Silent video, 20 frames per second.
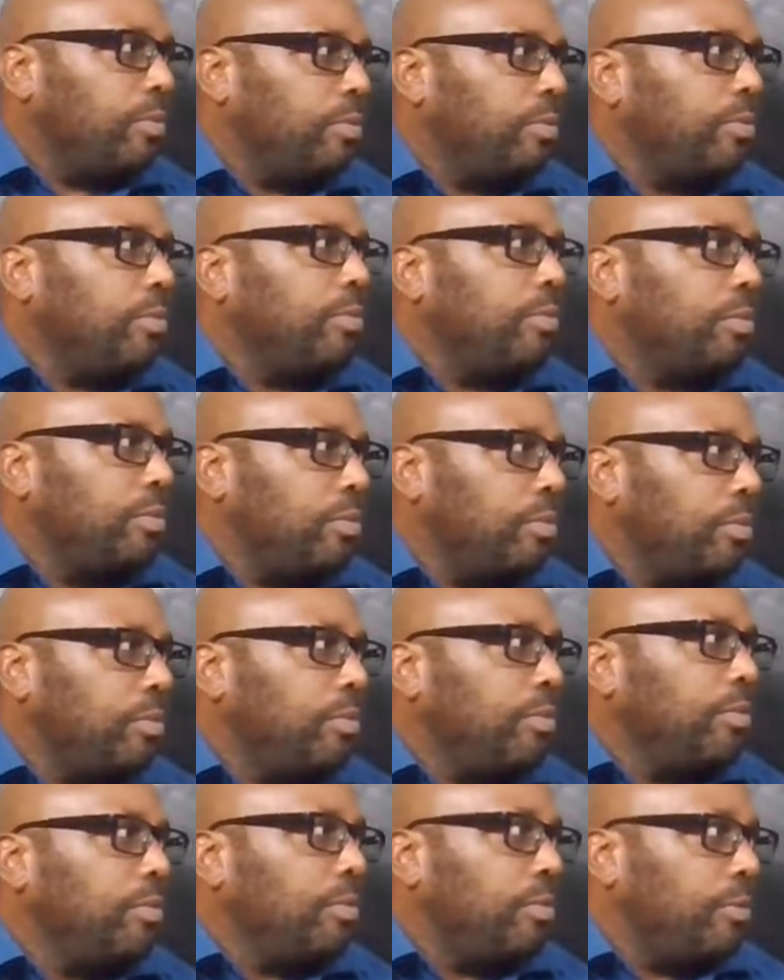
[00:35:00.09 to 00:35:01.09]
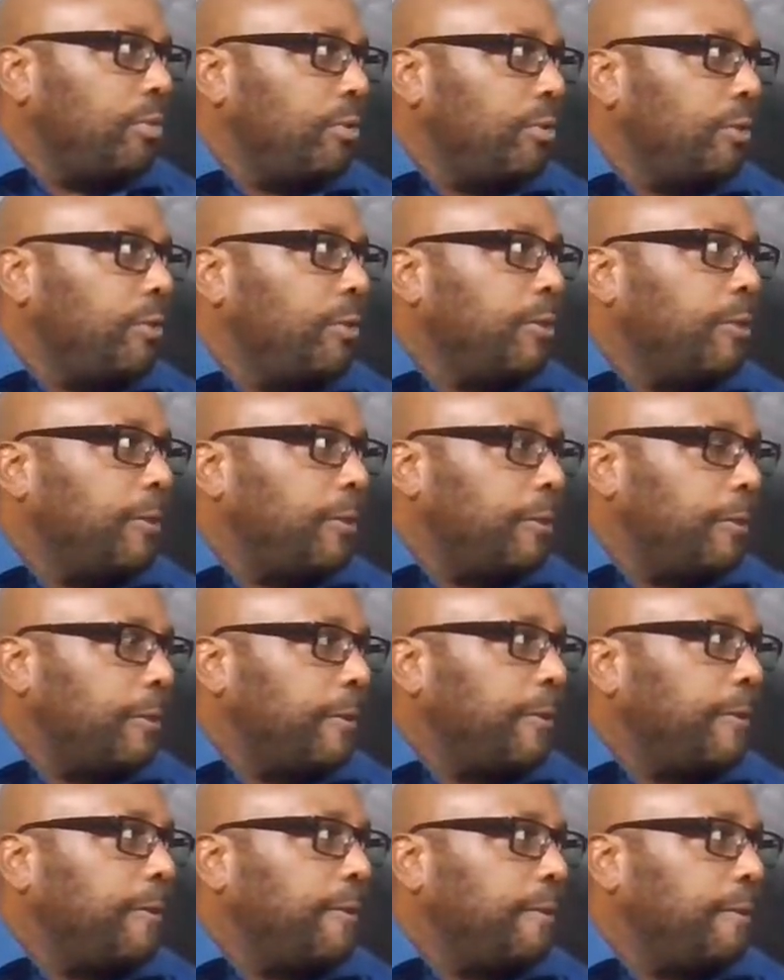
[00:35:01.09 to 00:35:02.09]

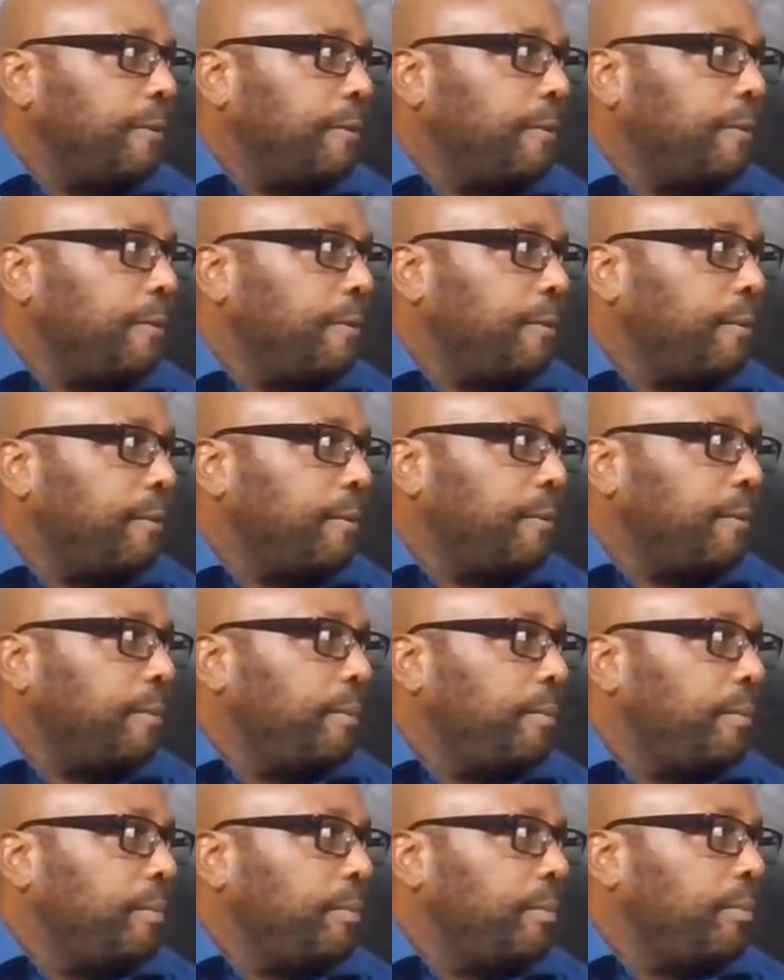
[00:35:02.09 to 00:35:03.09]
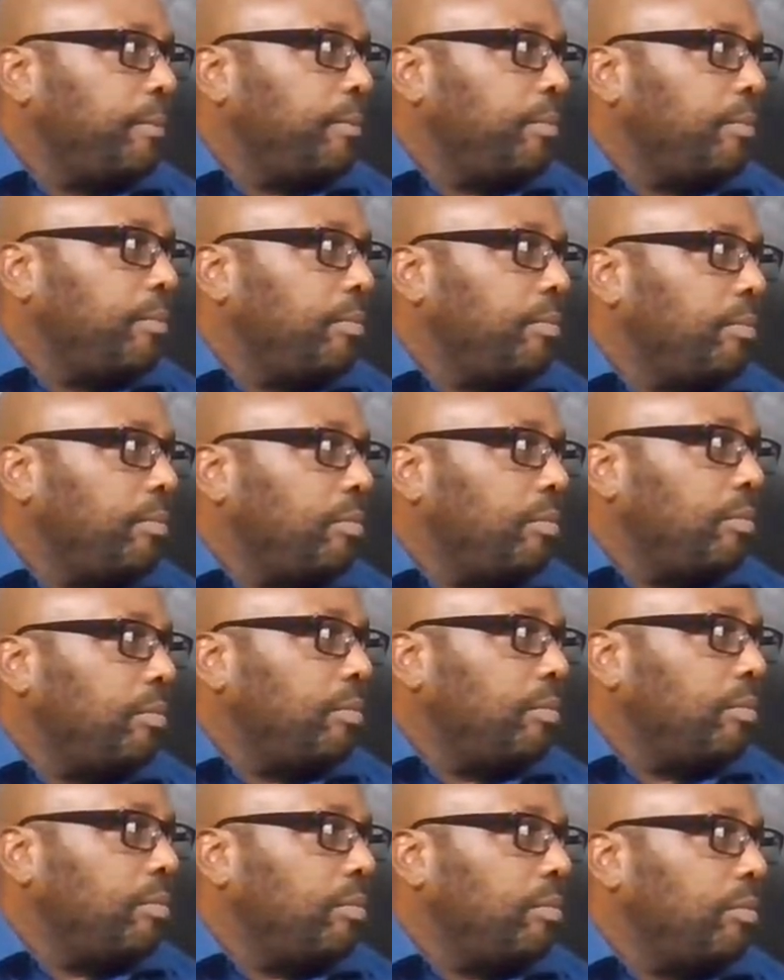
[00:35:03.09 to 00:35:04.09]

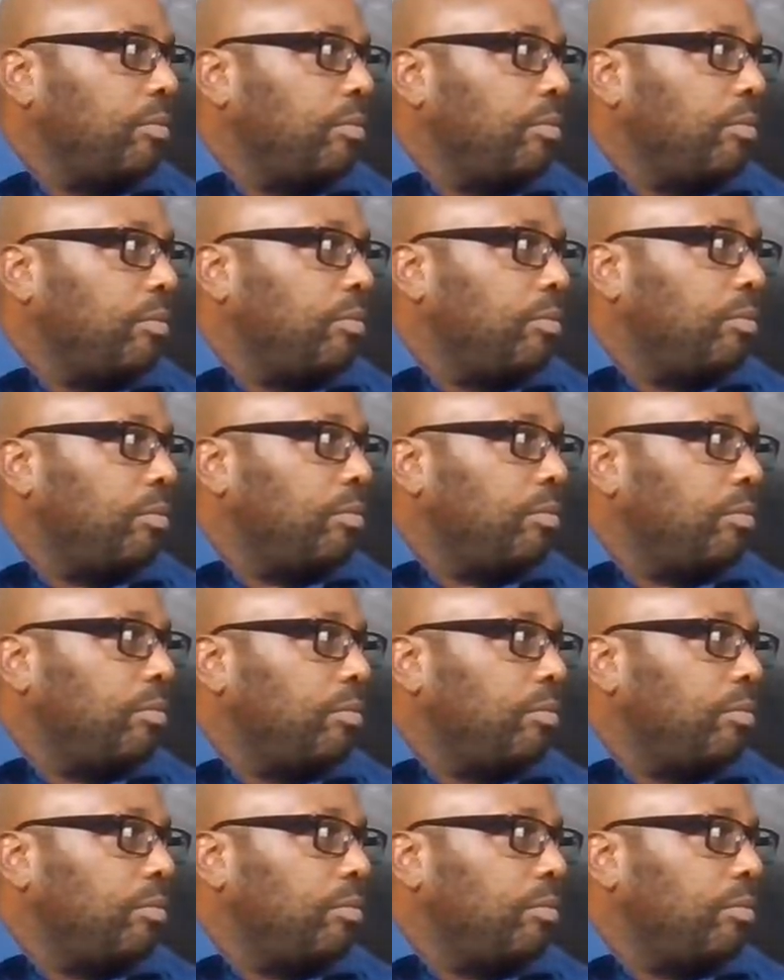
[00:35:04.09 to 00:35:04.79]
The person shown says nothing.